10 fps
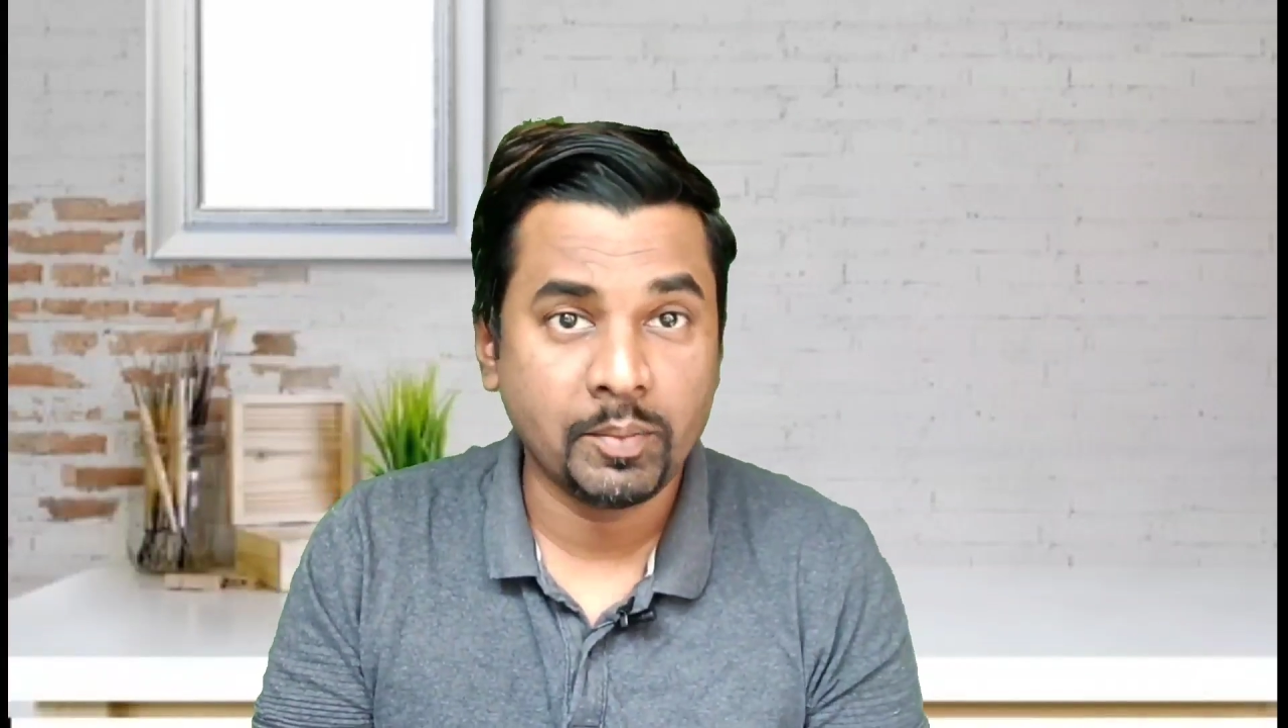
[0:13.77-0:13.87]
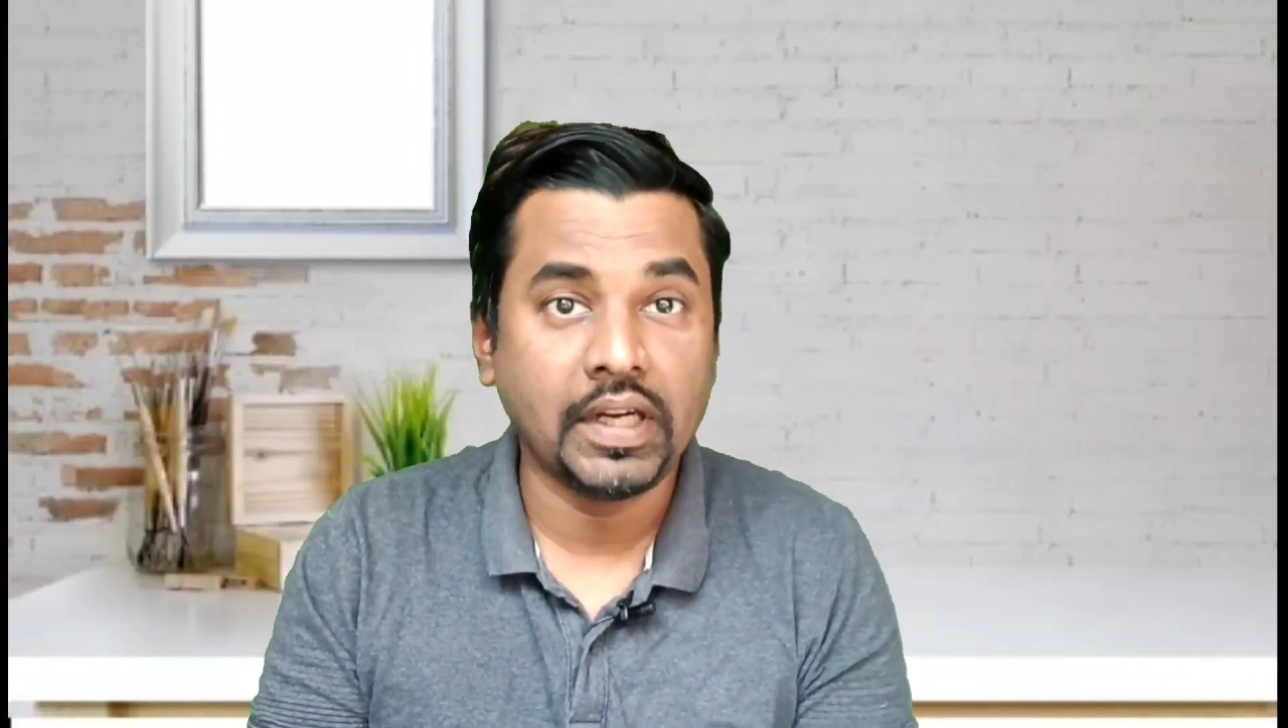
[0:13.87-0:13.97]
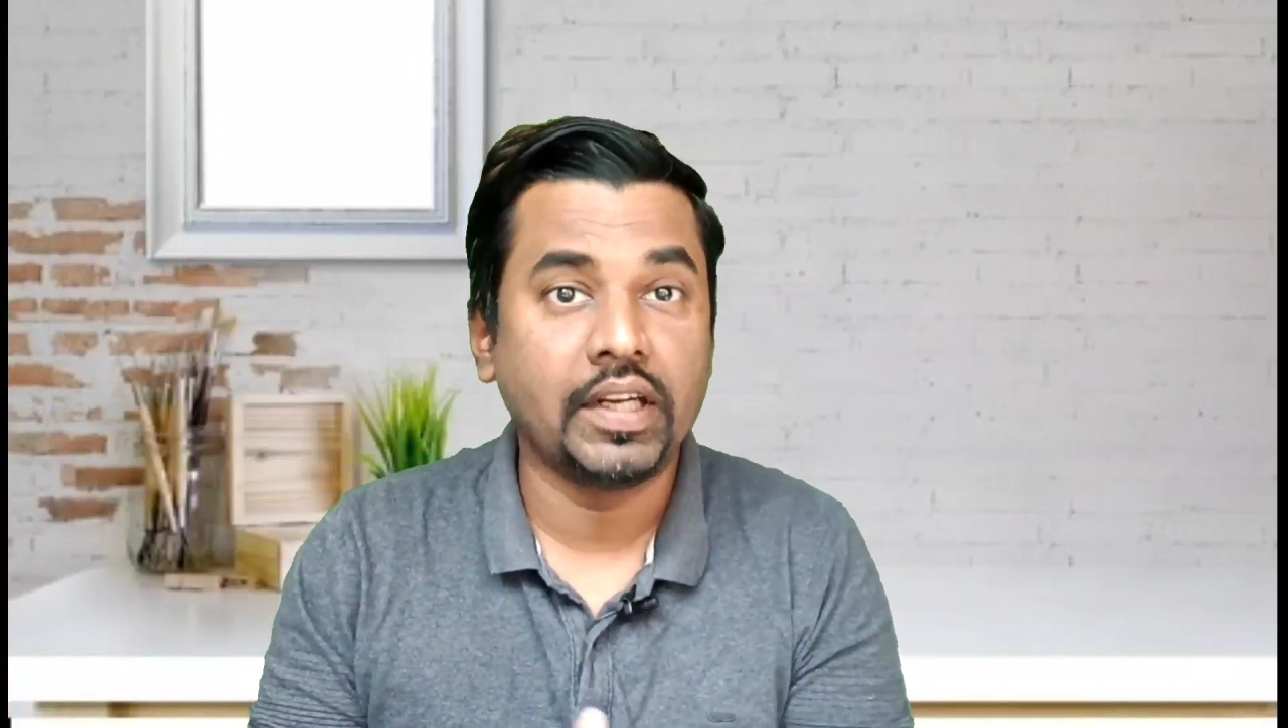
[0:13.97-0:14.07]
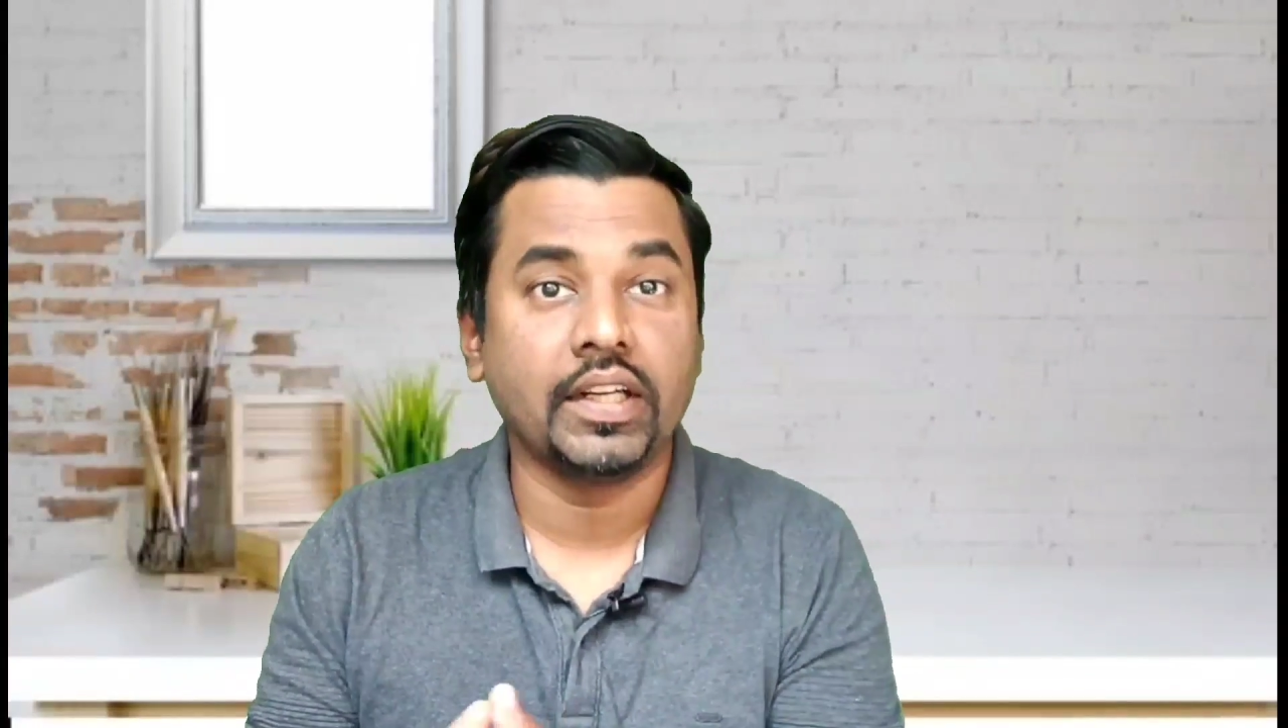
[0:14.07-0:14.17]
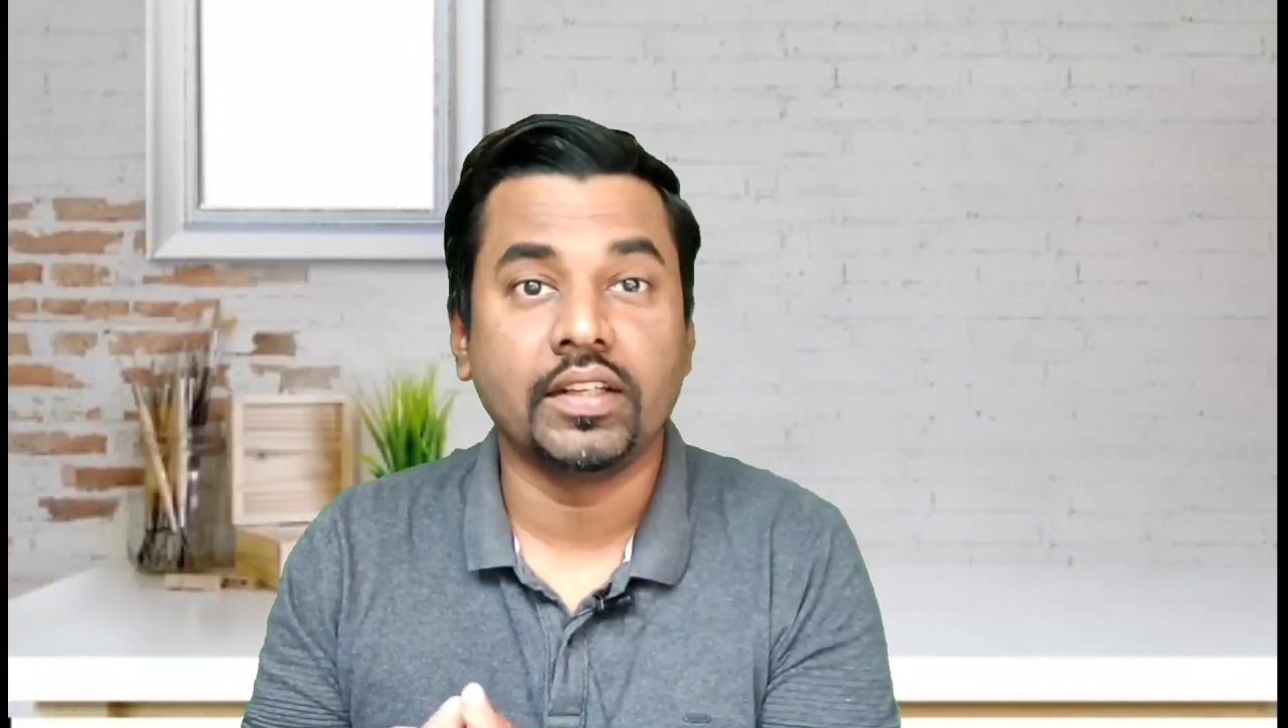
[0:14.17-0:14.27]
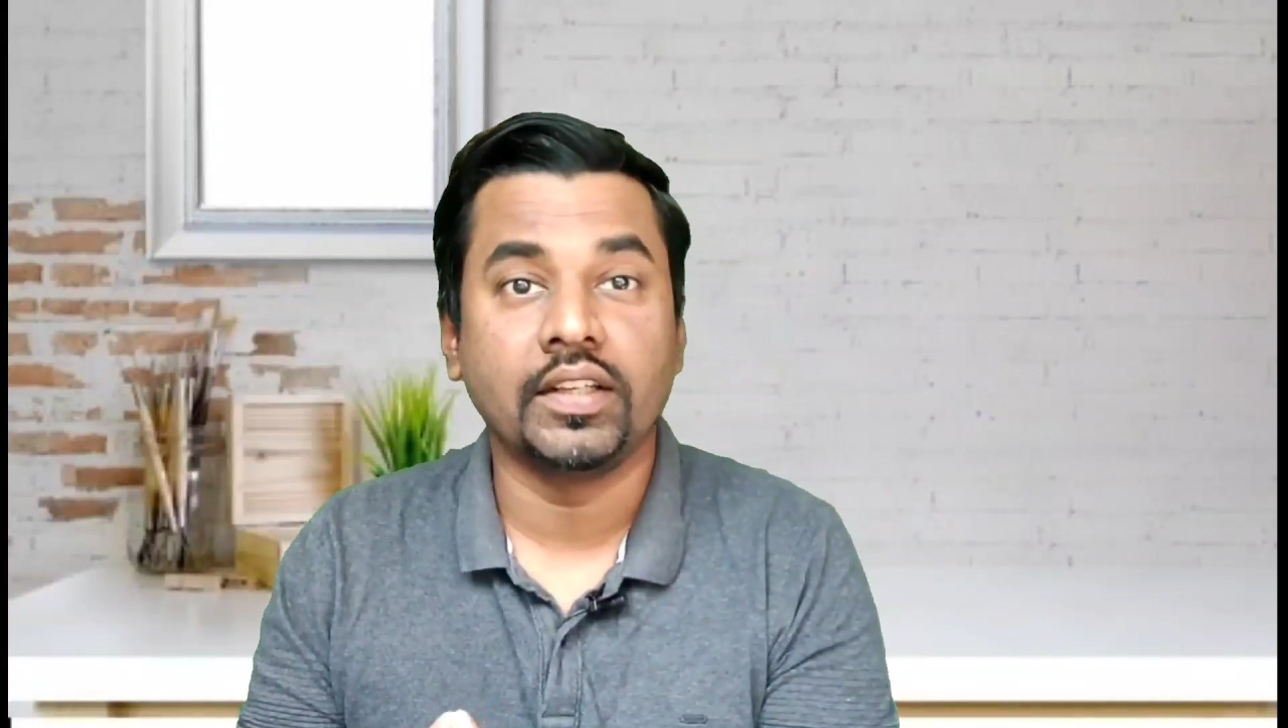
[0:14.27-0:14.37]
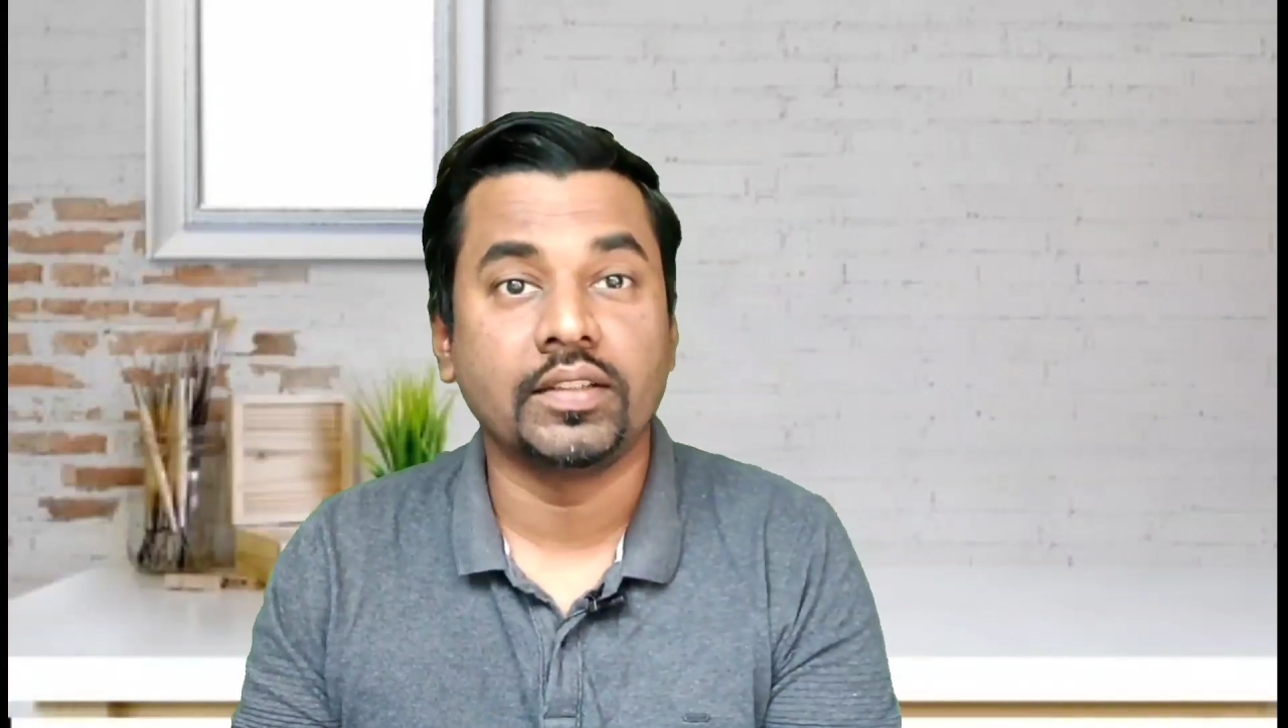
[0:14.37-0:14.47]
but